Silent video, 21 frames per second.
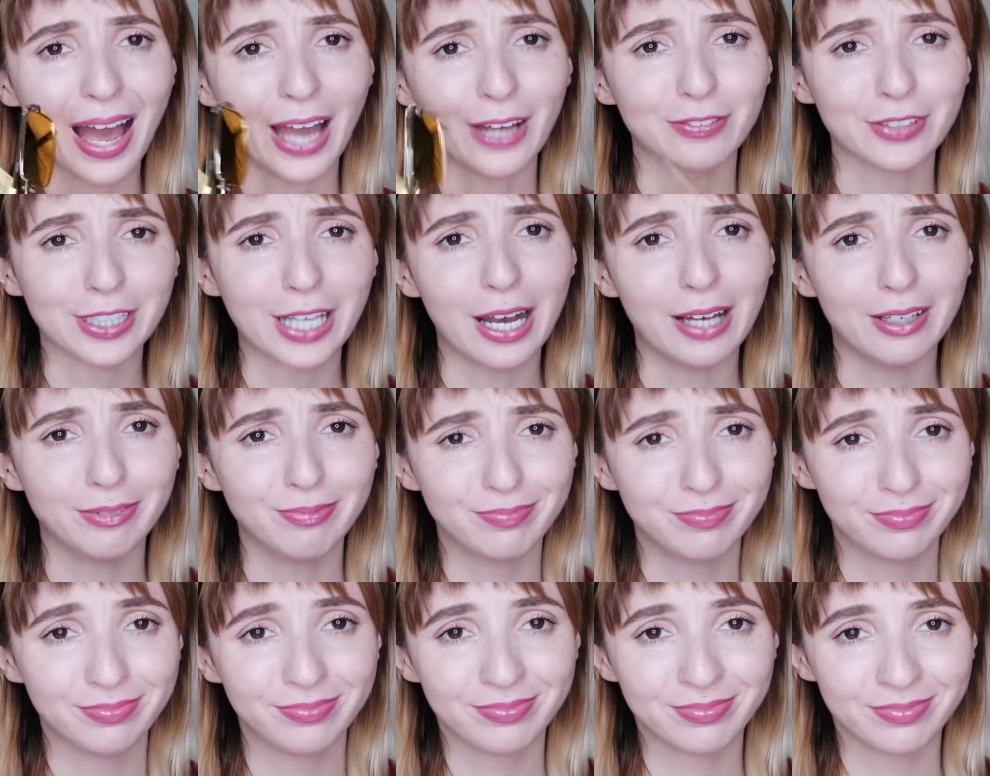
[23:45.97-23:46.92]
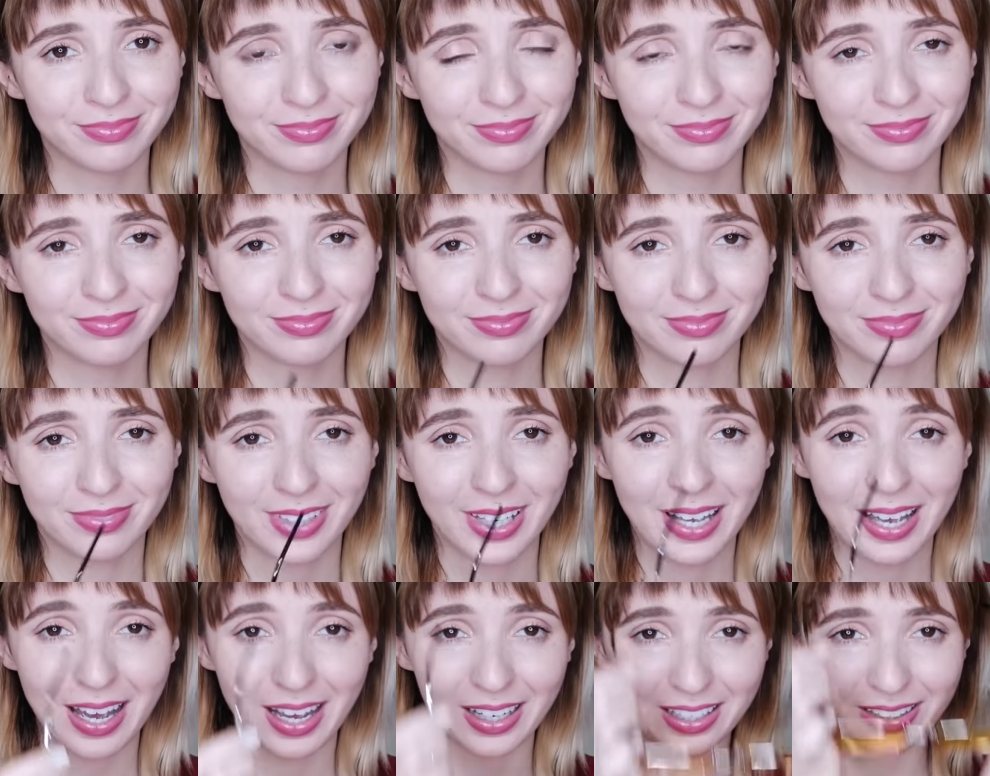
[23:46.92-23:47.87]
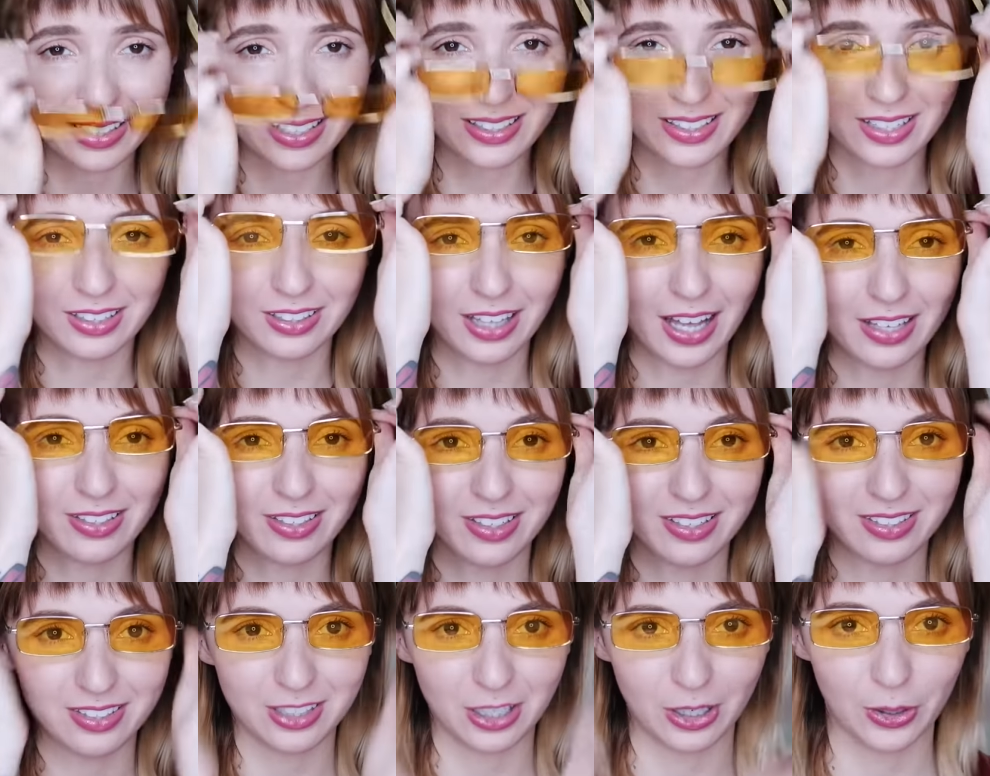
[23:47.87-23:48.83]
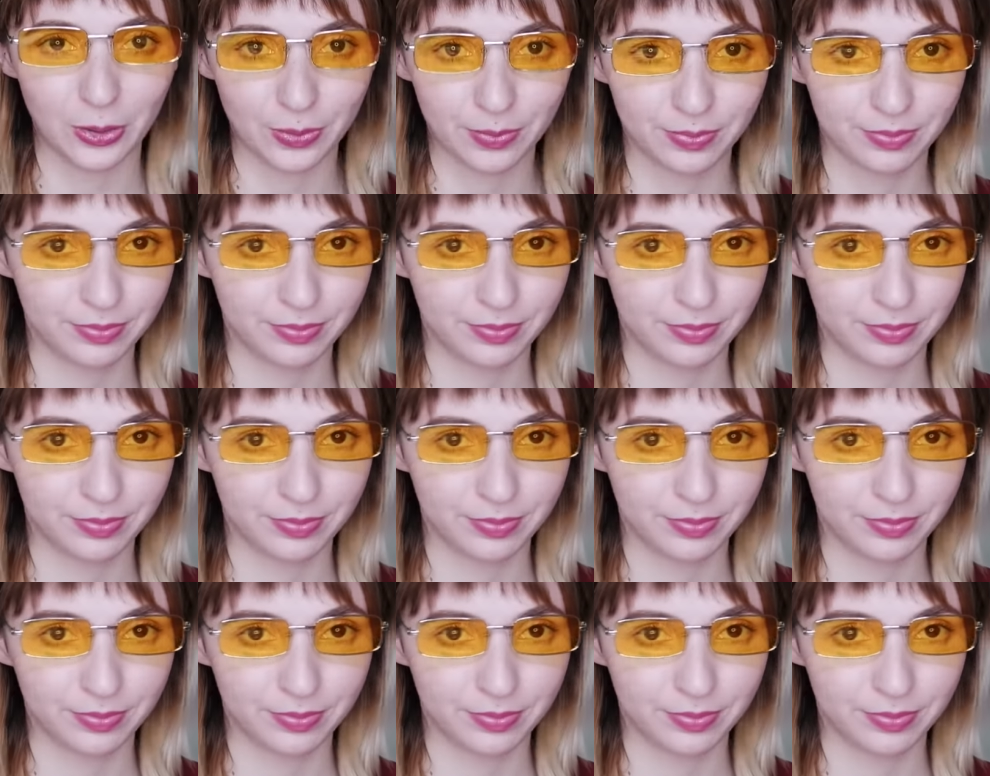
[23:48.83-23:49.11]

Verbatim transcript: I forgot. I got these sunglasses too.